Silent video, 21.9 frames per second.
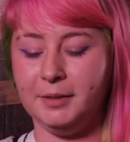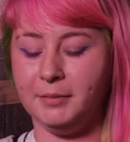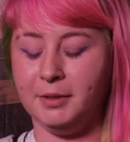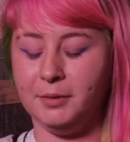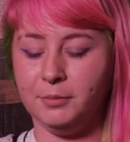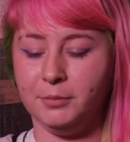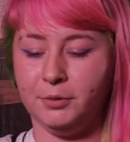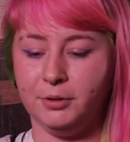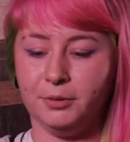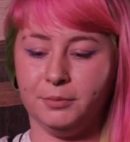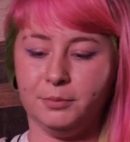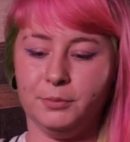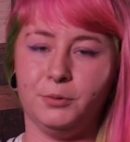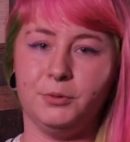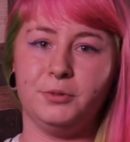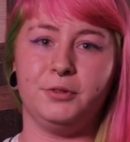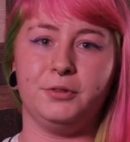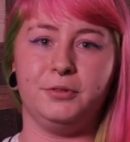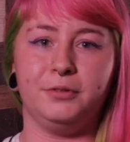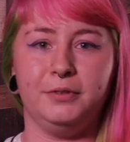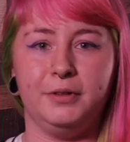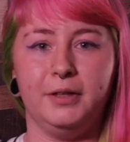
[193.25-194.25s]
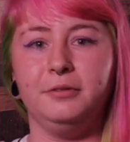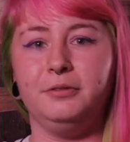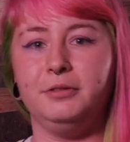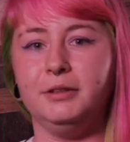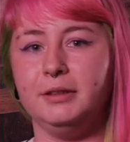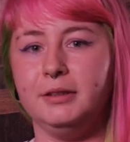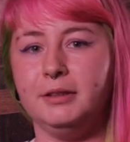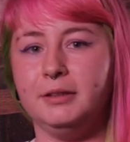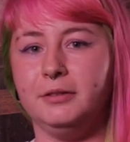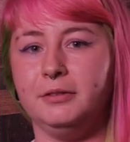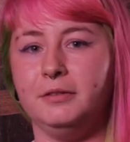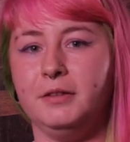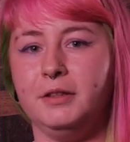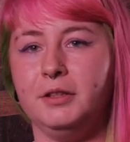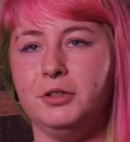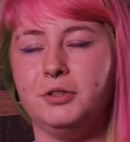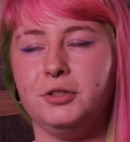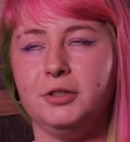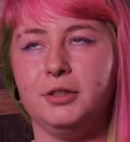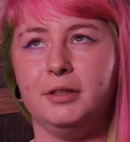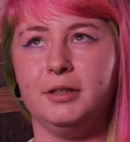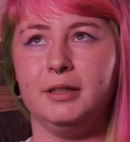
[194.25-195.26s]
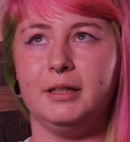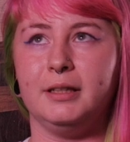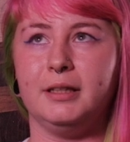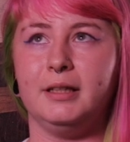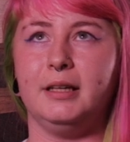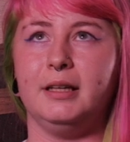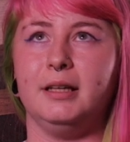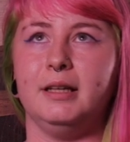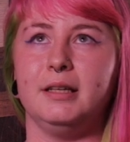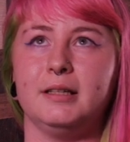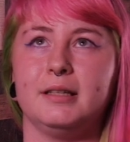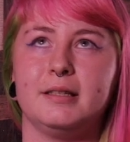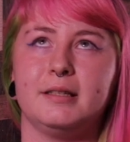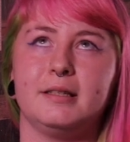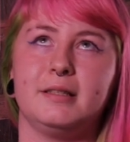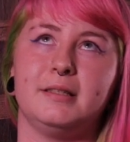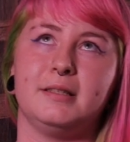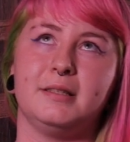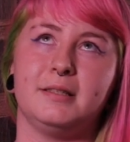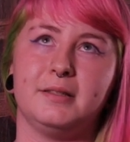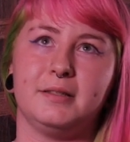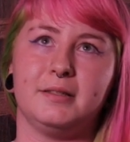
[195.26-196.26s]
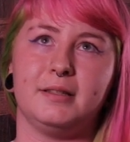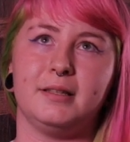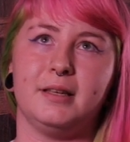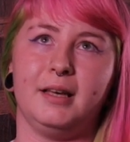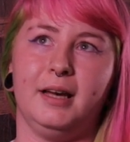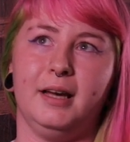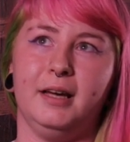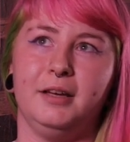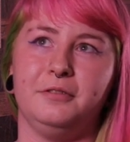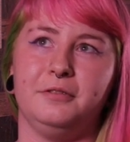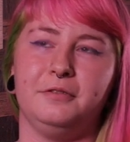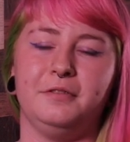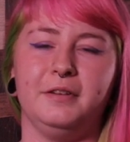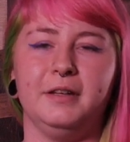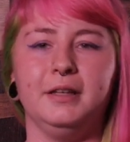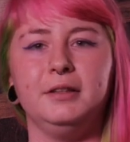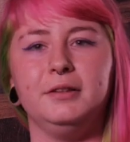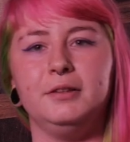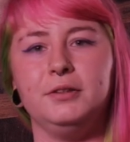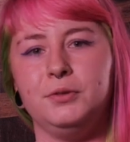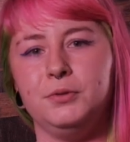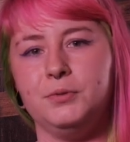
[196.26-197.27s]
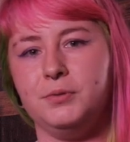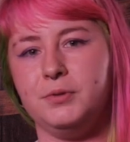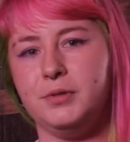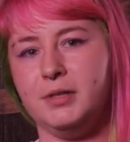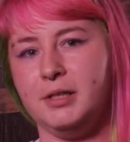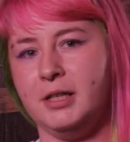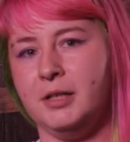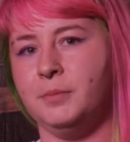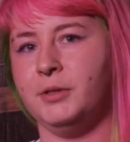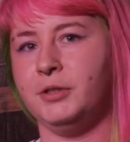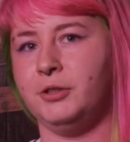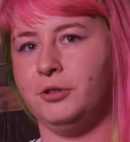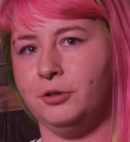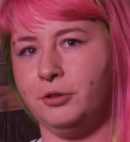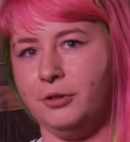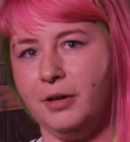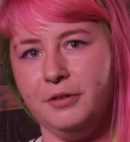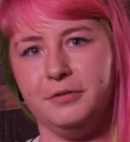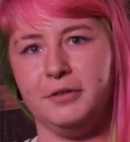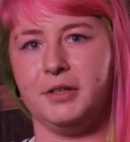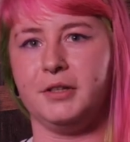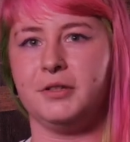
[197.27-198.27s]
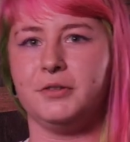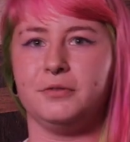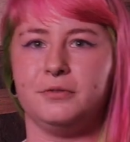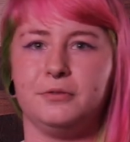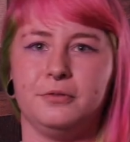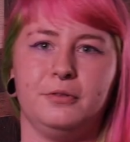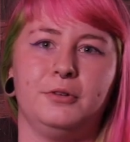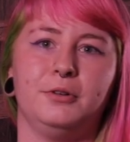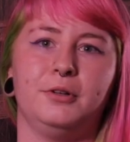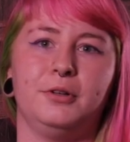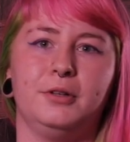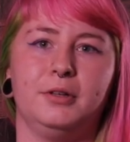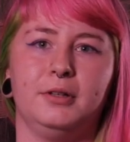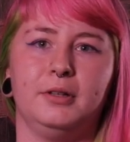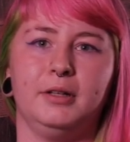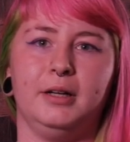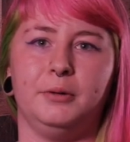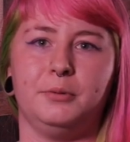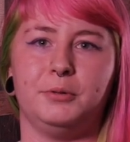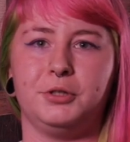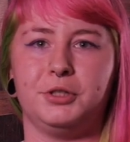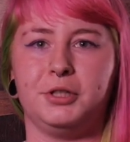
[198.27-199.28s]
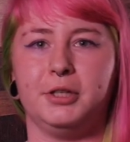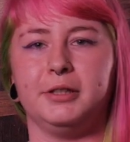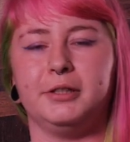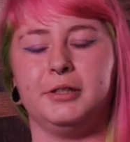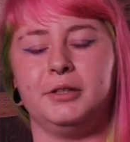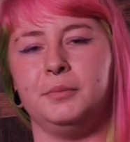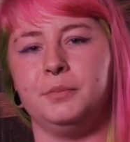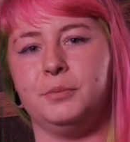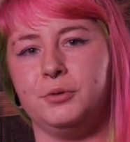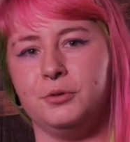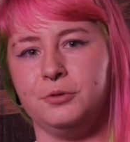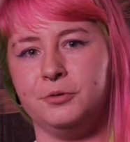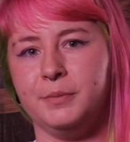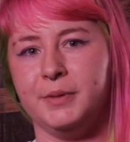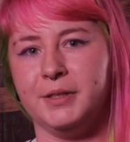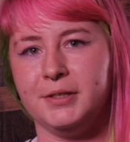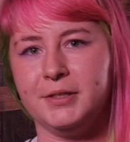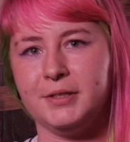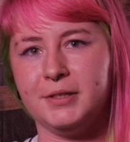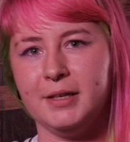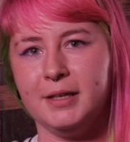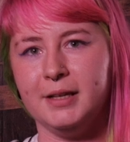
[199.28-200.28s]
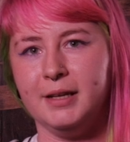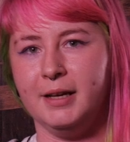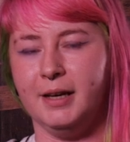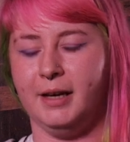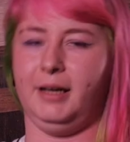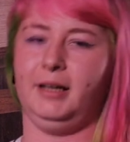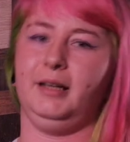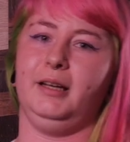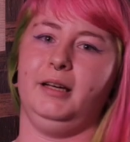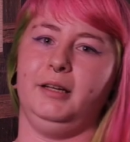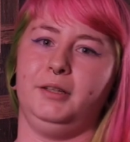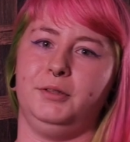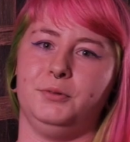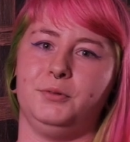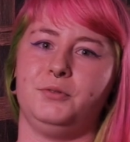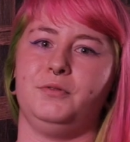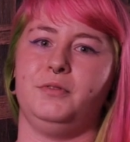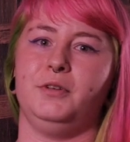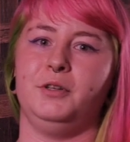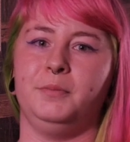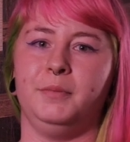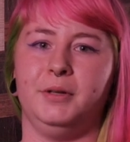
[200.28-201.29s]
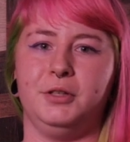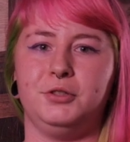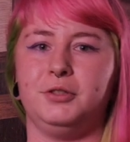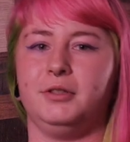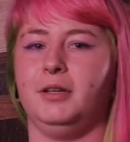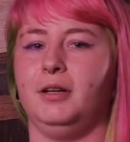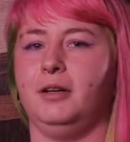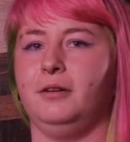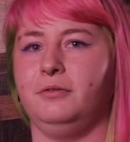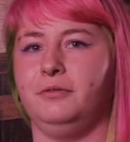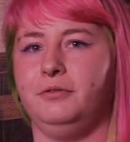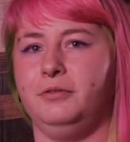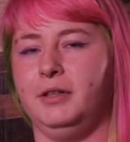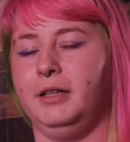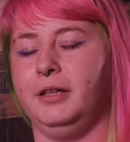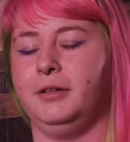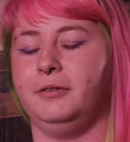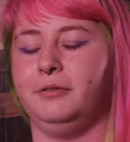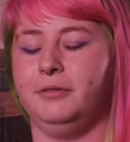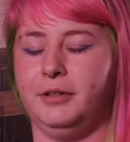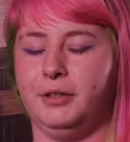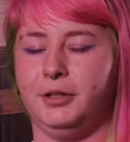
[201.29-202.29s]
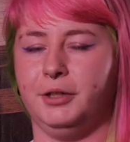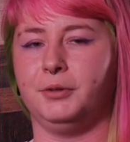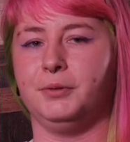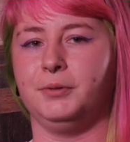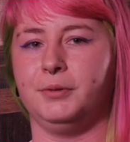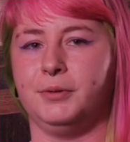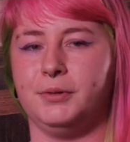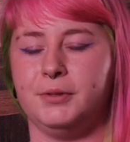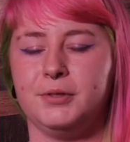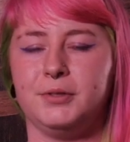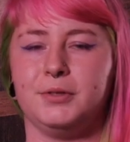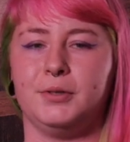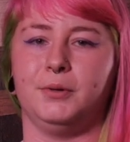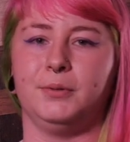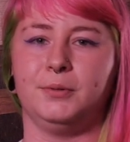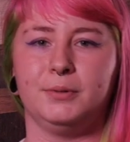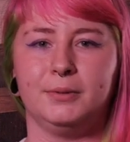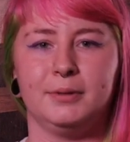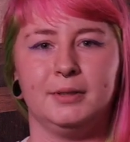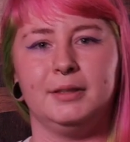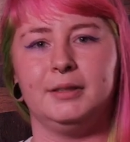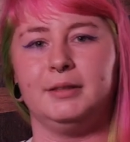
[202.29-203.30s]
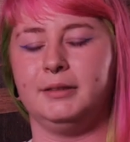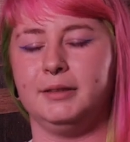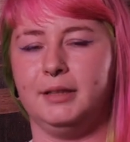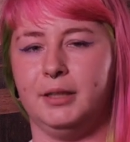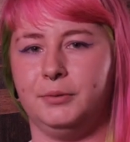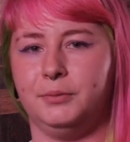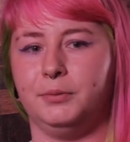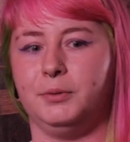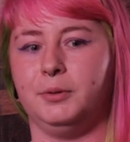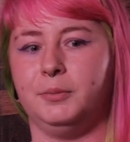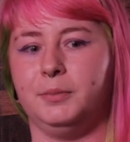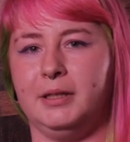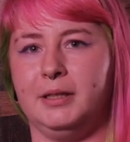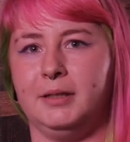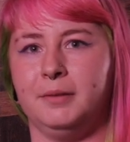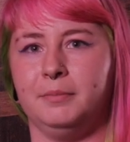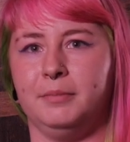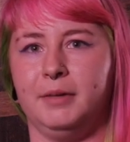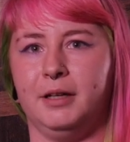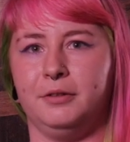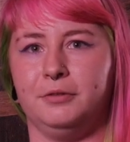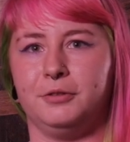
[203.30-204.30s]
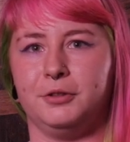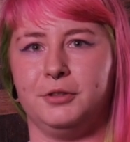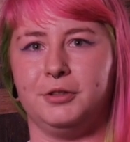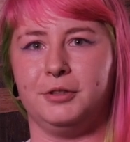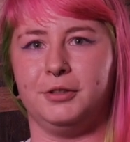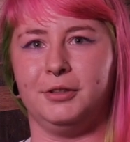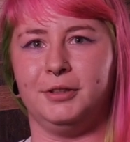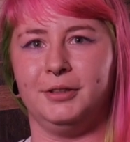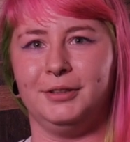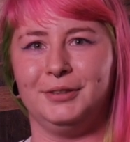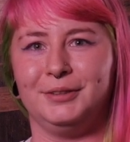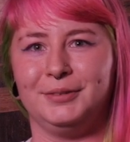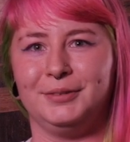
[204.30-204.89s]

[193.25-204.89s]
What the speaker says: my most favorite feature is, I think, the new cinematographics for our shelter improvements. I like those very much. They are very, very cool, so that will be mine for sure.